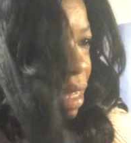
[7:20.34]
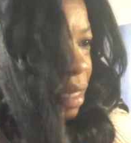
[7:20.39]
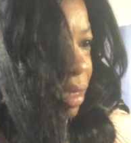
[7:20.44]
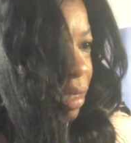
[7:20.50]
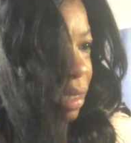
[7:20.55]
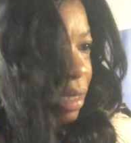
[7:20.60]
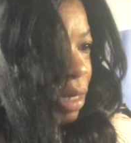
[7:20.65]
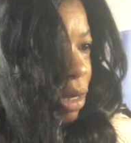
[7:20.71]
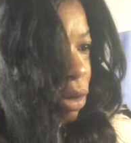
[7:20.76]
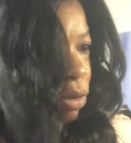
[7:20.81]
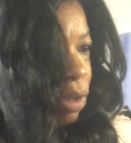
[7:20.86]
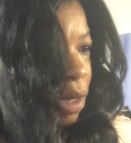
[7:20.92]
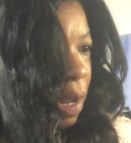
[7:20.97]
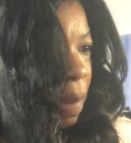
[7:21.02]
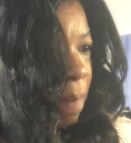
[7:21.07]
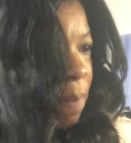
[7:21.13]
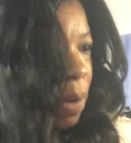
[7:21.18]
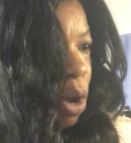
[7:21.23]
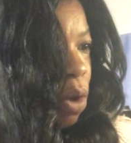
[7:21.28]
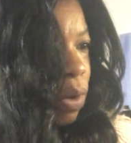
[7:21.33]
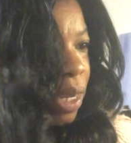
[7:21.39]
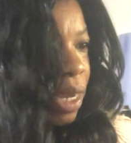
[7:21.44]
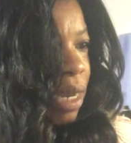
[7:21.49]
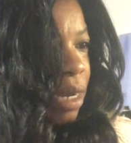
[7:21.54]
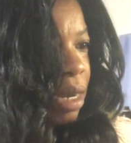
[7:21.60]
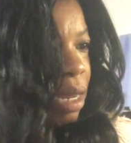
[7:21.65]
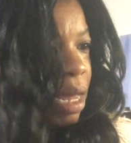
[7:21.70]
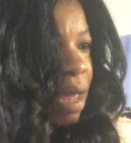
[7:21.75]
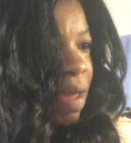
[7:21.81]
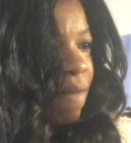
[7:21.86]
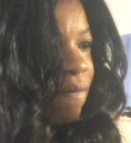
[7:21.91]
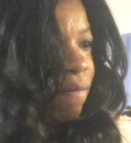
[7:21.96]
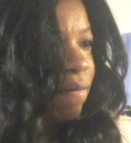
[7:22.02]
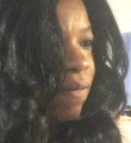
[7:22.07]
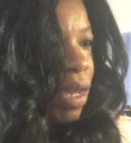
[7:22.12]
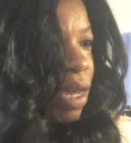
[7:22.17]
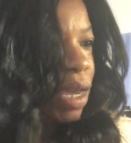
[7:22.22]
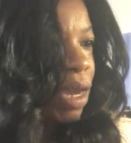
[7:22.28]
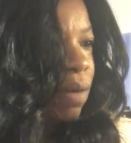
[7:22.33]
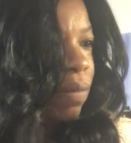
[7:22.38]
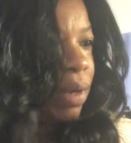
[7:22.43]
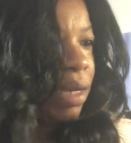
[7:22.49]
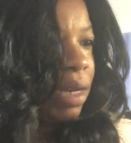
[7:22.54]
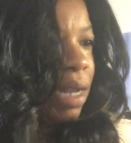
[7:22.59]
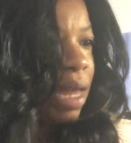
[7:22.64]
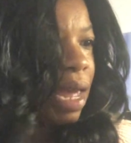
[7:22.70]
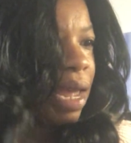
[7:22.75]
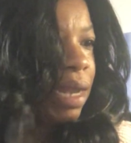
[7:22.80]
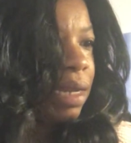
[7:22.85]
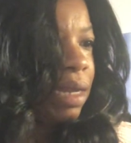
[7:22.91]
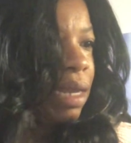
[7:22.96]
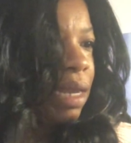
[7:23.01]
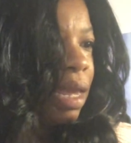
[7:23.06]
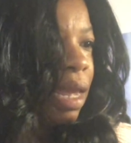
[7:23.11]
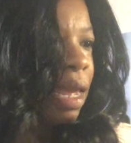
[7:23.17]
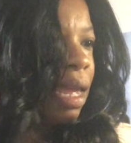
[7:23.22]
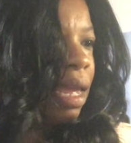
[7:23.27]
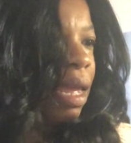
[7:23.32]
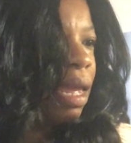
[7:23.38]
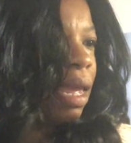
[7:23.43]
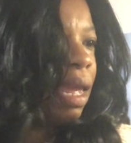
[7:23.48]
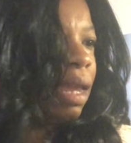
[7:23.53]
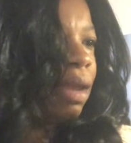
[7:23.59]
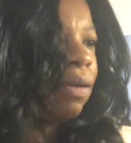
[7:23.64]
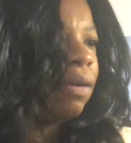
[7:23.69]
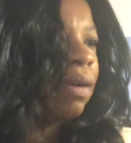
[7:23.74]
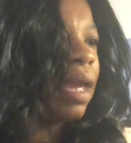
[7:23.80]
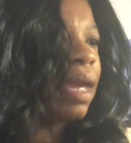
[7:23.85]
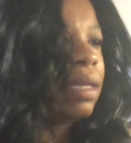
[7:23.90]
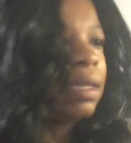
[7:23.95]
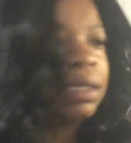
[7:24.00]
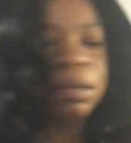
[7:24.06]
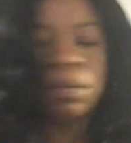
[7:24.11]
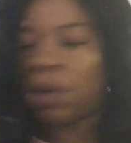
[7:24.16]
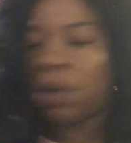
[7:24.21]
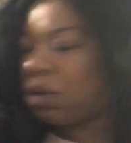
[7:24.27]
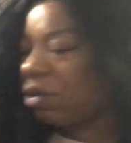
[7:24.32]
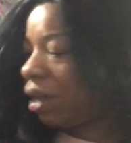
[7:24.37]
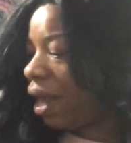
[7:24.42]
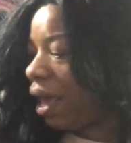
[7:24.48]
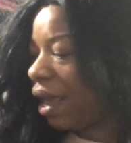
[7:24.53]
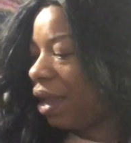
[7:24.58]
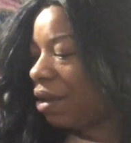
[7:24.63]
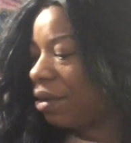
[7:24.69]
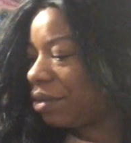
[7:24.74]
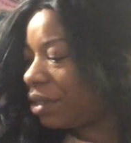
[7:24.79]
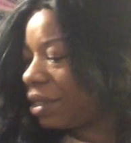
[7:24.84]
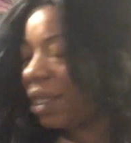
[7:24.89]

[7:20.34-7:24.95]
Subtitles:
Still debulking very lightly and create some more layers